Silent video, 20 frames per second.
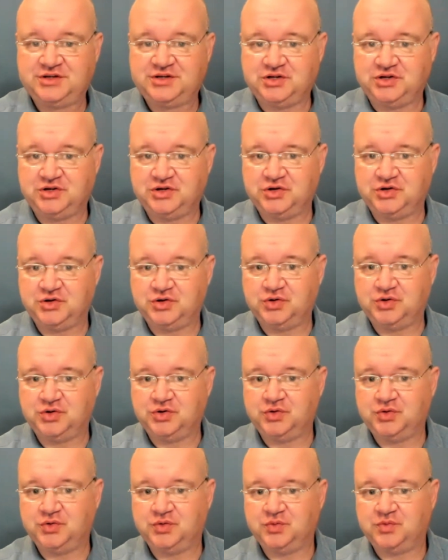
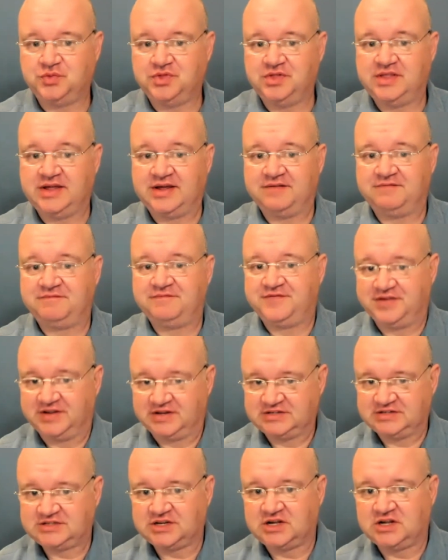to the
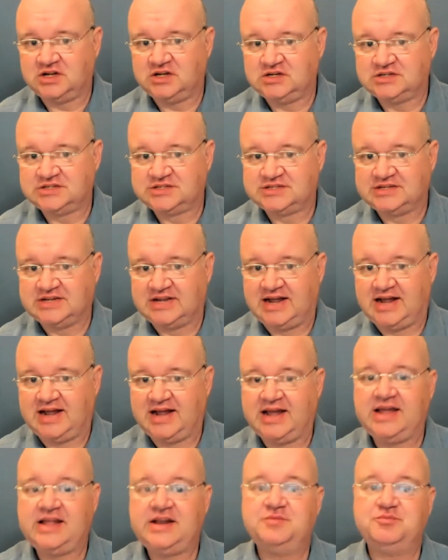physical
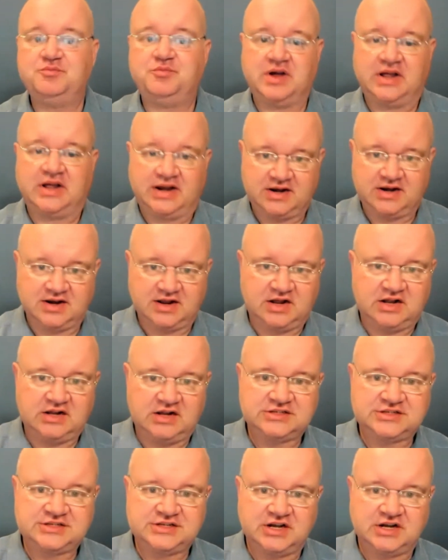side, but
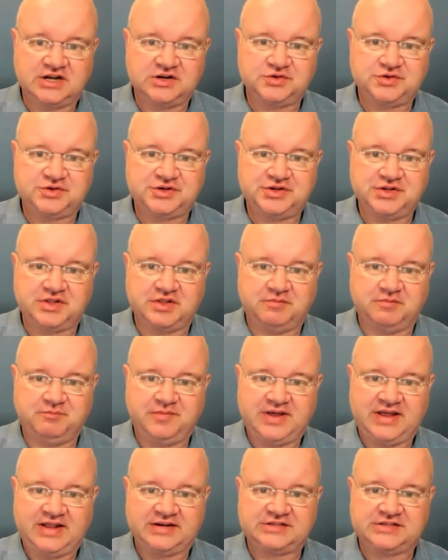also to the
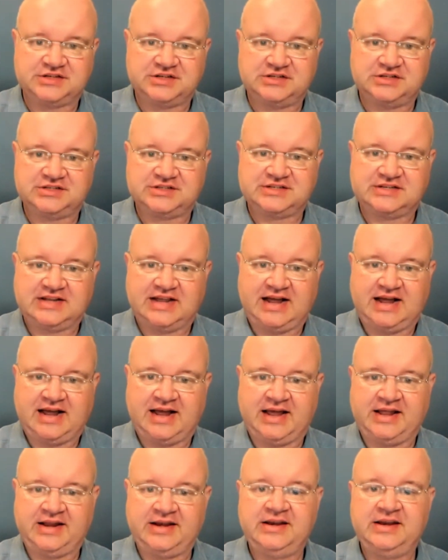mental
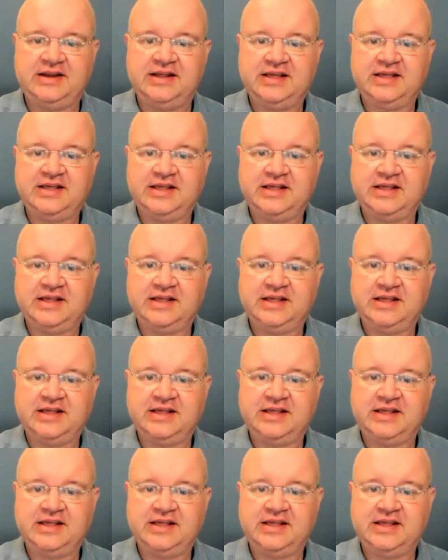side